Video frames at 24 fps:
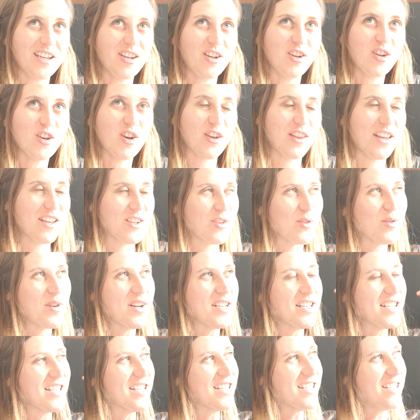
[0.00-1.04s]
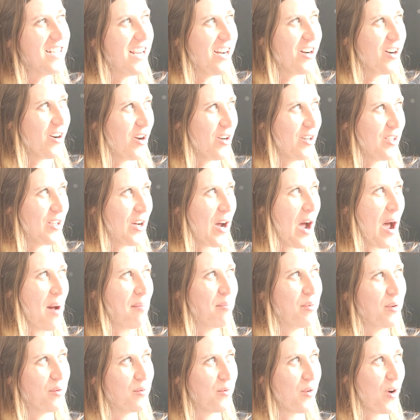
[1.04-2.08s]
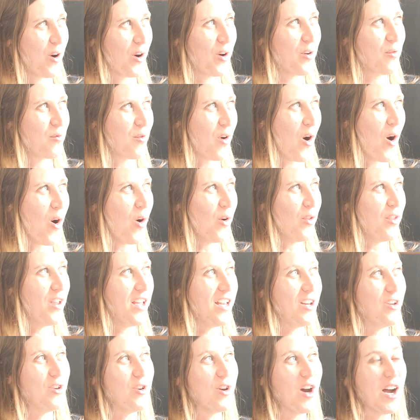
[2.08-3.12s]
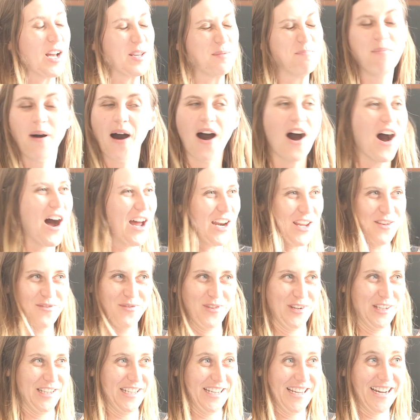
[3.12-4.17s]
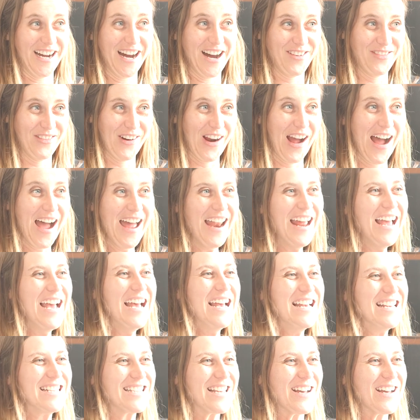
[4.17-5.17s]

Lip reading: you know, there's always a stereotype with rock and roll that you guys party really hard, right?